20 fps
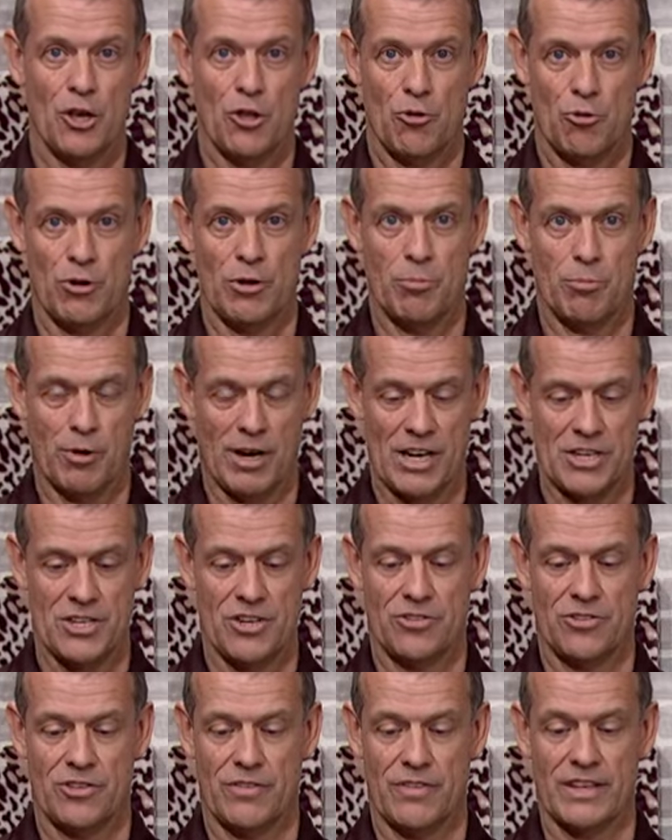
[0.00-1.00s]
3
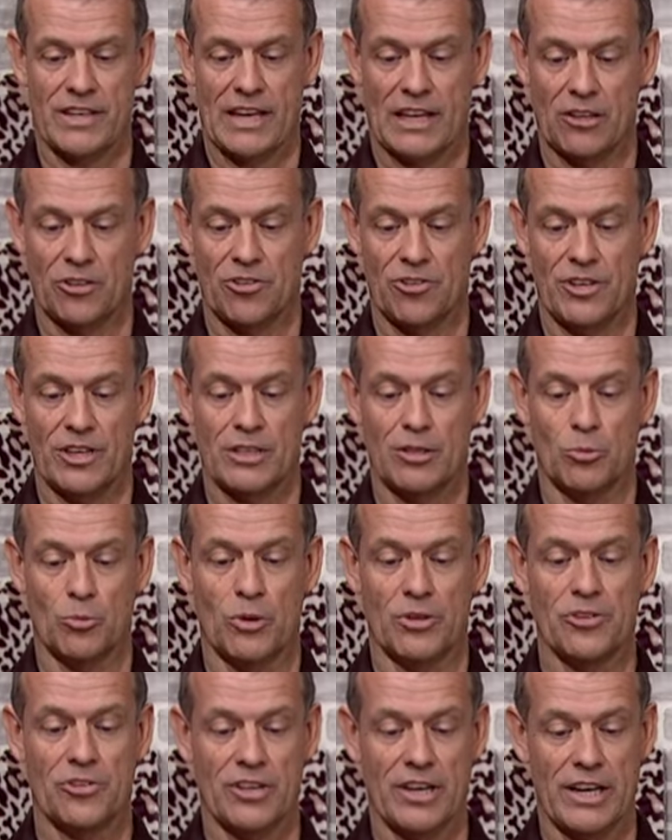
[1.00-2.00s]
branches of the candlestick on
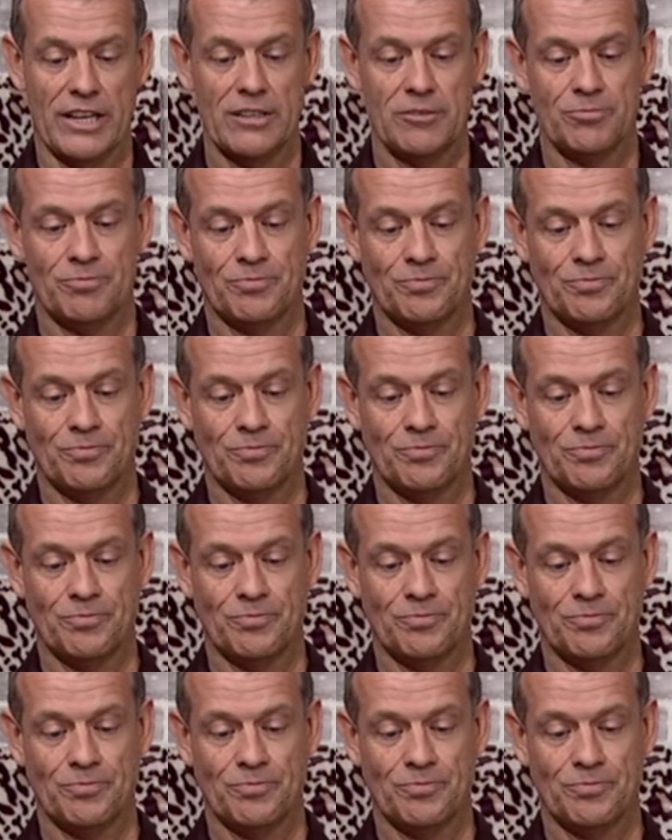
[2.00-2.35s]
one side,